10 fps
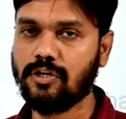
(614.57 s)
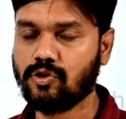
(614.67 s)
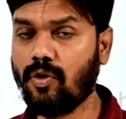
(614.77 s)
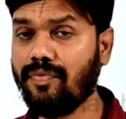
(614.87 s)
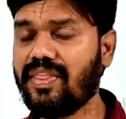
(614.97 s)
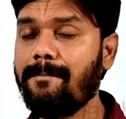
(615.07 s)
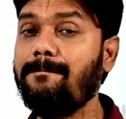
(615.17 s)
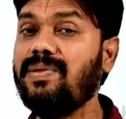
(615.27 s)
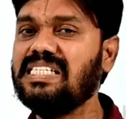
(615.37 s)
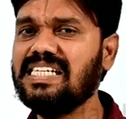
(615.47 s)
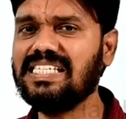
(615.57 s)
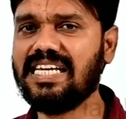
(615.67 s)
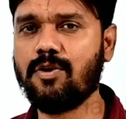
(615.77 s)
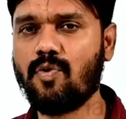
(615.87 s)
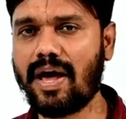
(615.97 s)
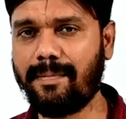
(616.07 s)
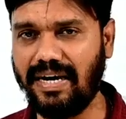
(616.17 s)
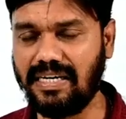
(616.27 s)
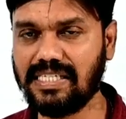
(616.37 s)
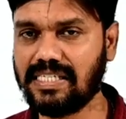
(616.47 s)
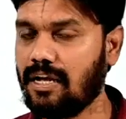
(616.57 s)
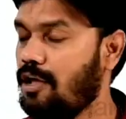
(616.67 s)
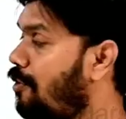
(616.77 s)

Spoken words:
So the business requirements